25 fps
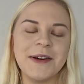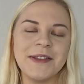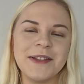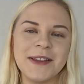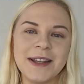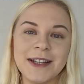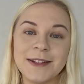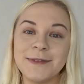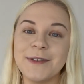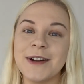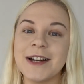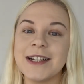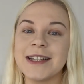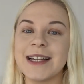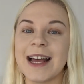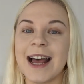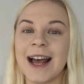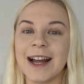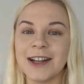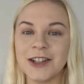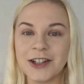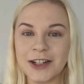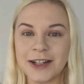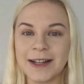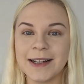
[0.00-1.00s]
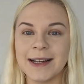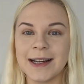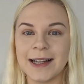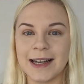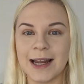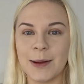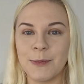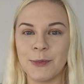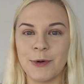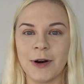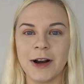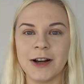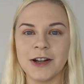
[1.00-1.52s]
This video is actually in
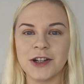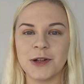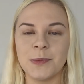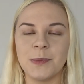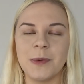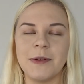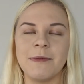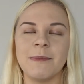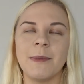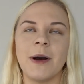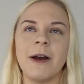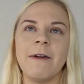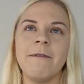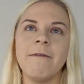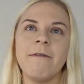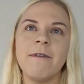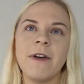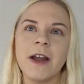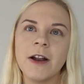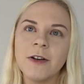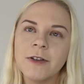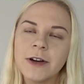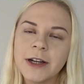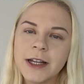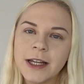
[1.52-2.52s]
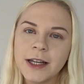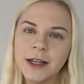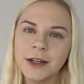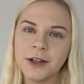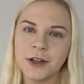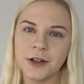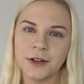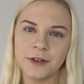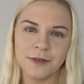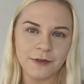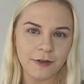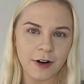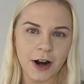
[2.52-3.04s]
collaboration with my very
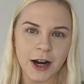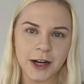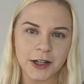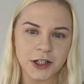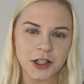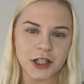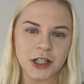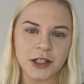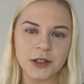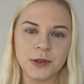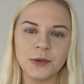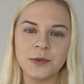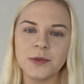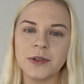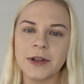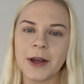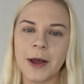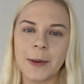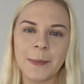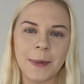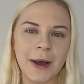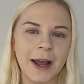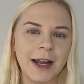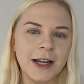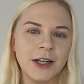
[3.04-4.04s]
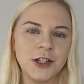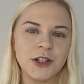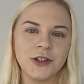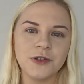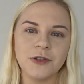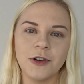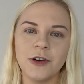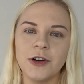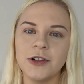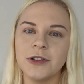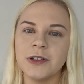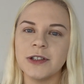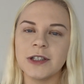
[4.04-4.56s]
good friend. She's also a
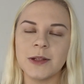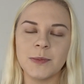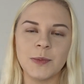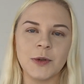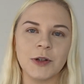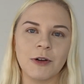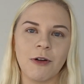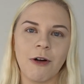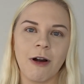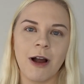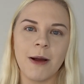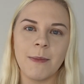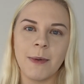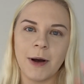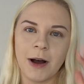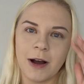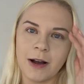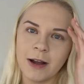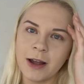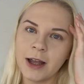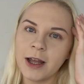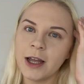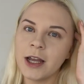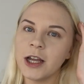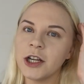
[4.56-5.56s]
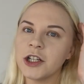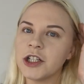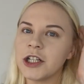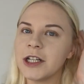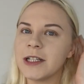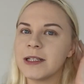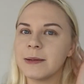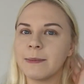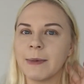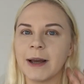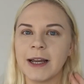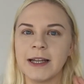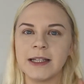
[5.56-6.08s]
Patreon subscriber.
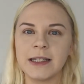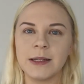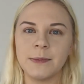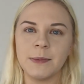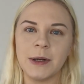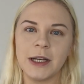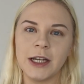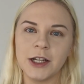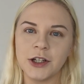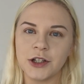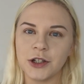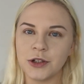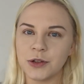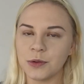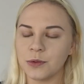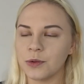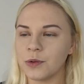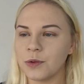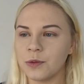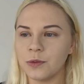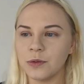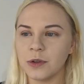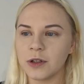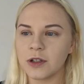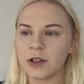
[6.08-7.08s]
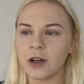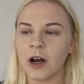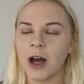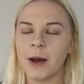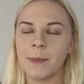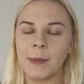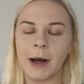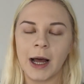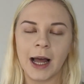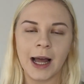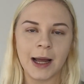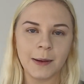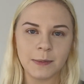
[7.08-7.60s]
She's amazing. We literally talk all the
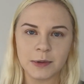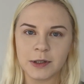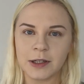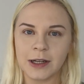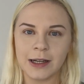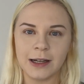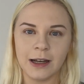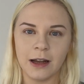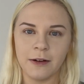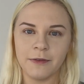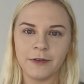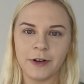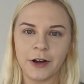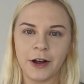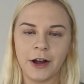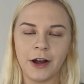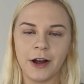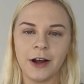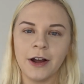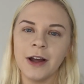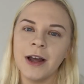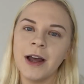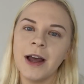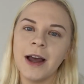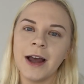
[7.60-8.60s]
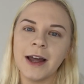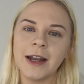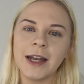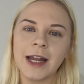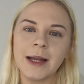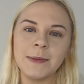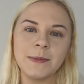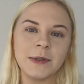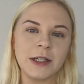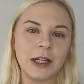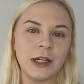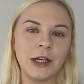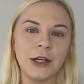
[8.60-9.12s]
time. I absolutely love her. Her
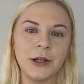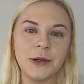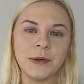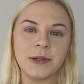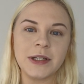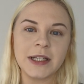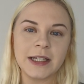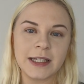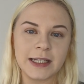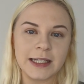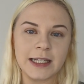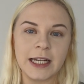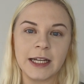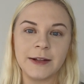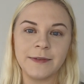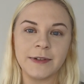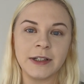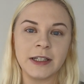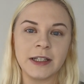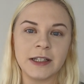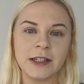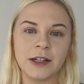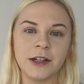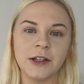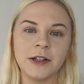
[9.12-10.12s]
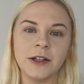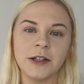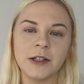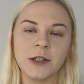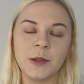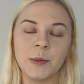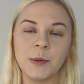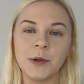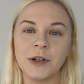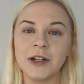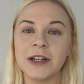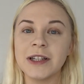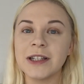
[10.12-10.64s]
name's Luce Stephenson.
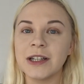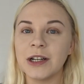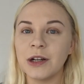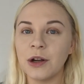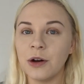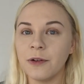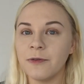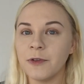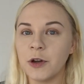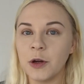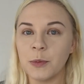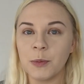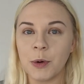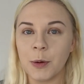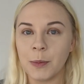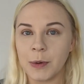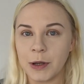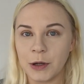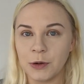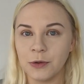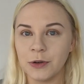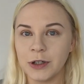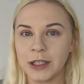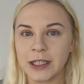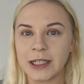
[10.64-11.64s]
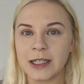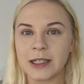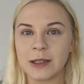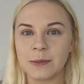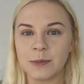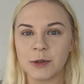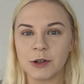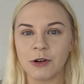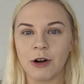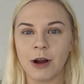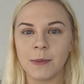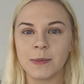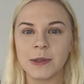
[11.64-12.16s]
To be honest, a lot of you are probably already
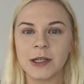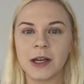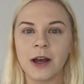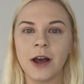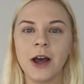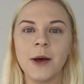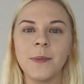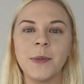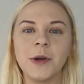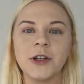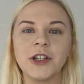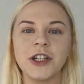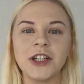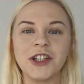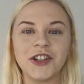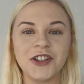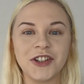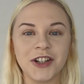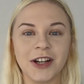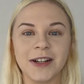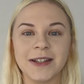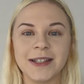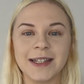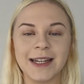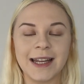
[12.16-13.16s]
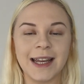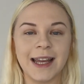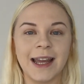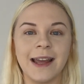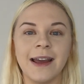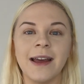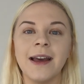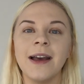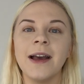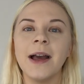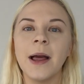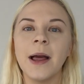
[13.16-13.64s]
subscribed to her, but she's just hit